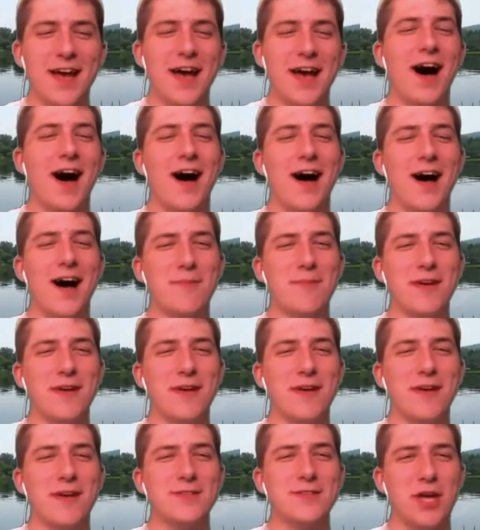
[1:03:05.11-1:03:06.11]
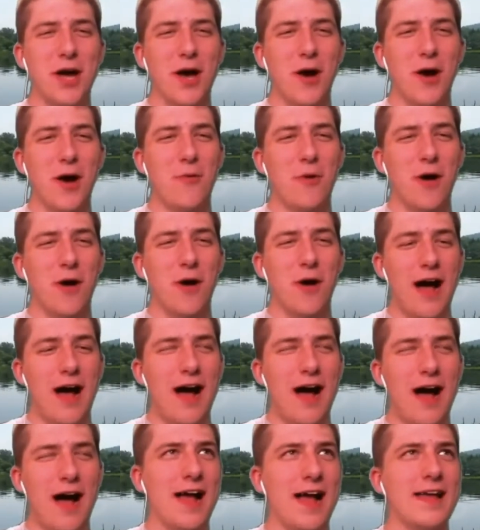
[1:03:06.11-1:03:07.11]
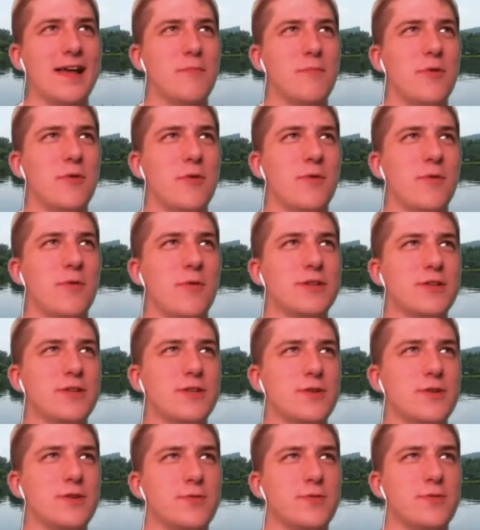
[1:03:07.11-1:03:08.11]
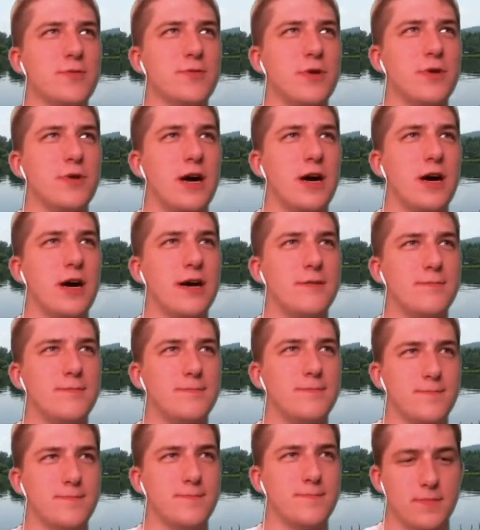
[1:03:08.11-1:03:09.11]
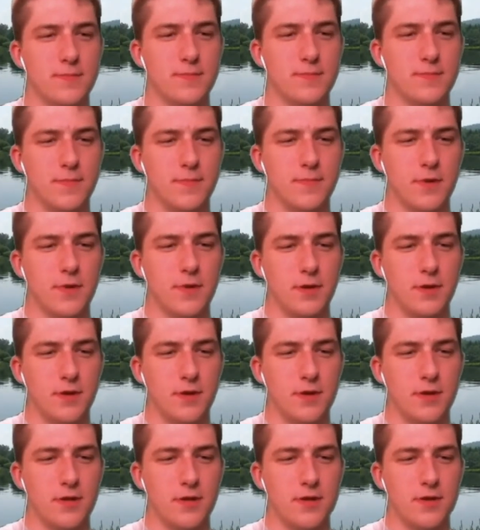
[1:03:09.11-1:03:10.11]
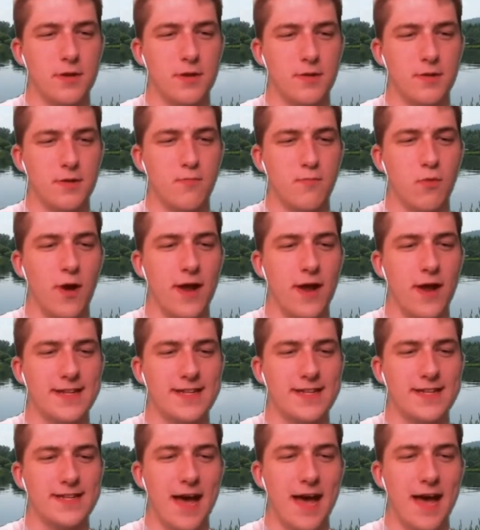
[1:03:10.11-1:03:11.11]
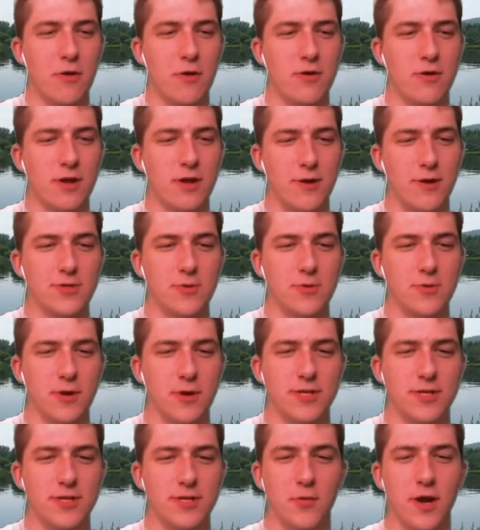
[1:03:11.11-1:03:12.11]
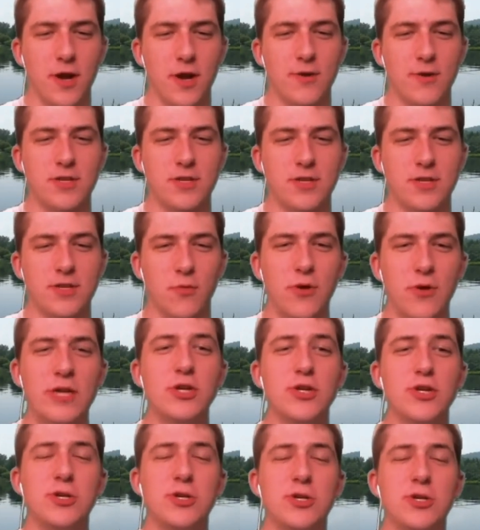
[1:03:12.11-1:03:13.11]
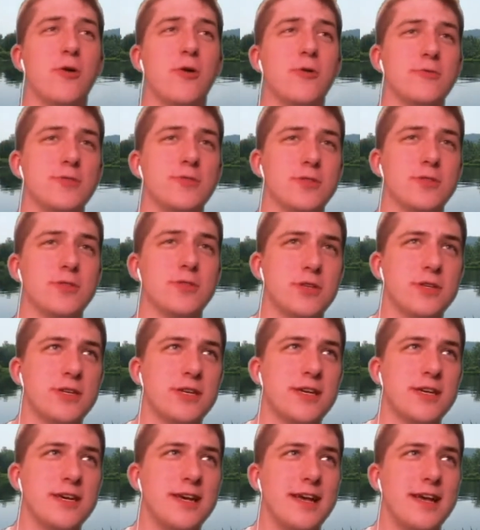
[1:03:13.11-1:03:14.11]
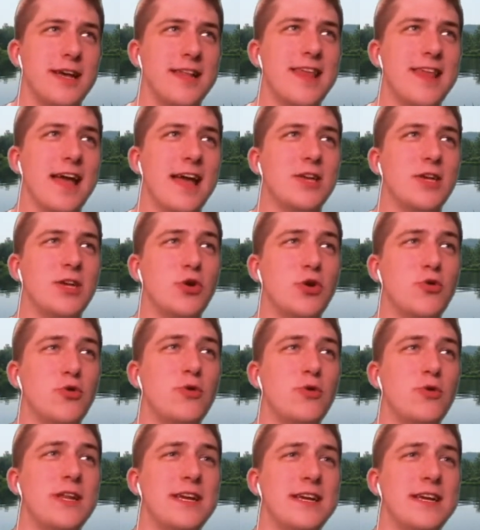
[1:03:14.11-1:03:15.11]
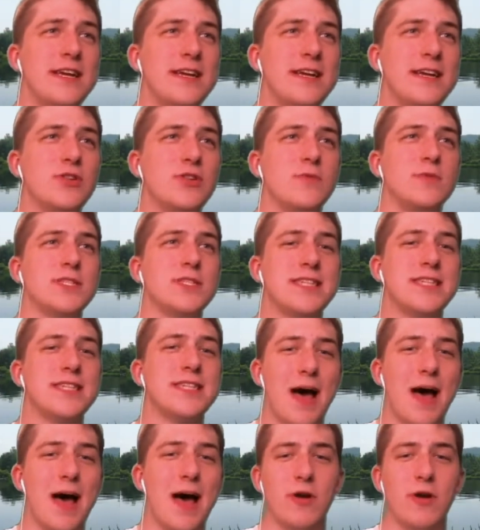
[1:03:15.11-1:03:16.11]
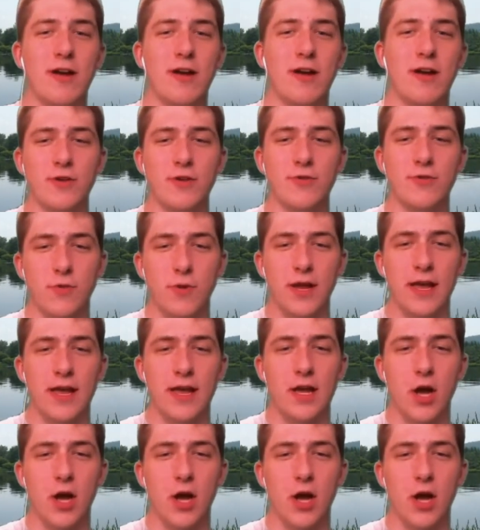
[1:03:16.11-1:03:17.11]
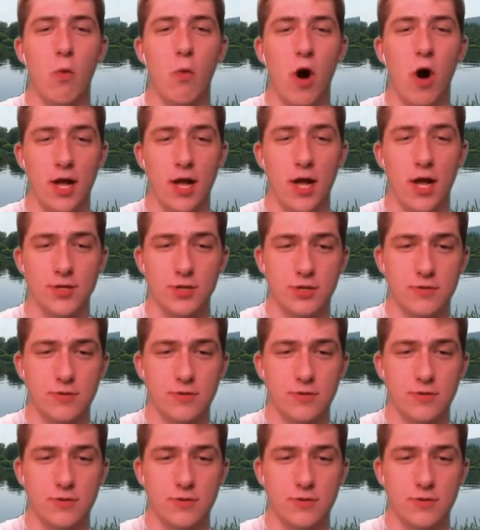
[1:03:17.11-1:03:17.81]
Um, so, I am going to um, break down Aaron Sorkin's career into three shows that you need to stop whatever you're doing and go watch.